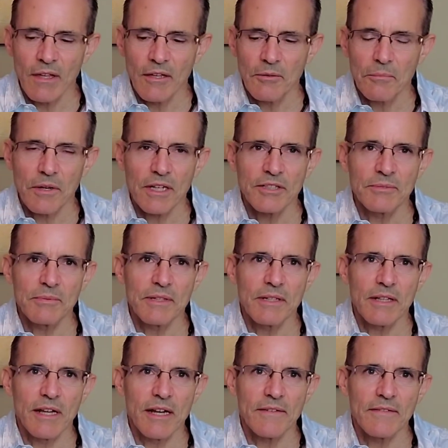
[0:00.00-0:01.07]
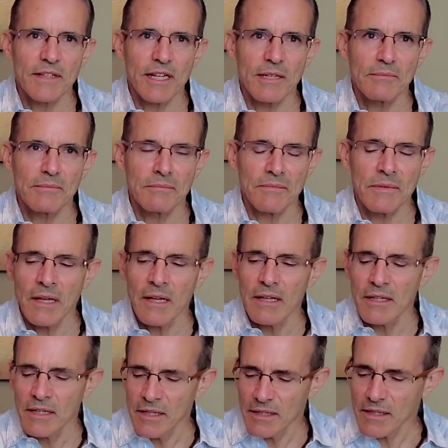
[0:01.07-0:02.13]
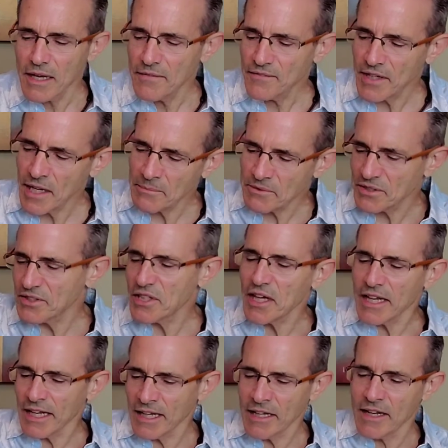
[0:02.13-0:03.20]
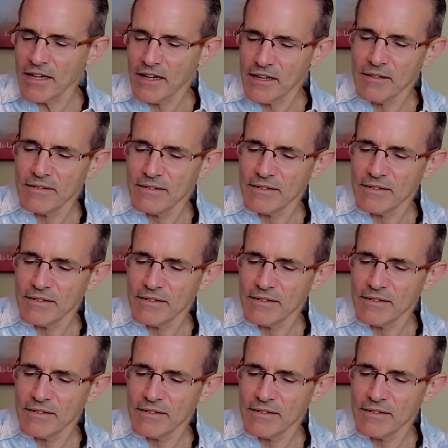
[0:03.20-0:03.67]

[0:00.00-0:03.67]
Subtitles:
You'll probably spend a lifetime studying it.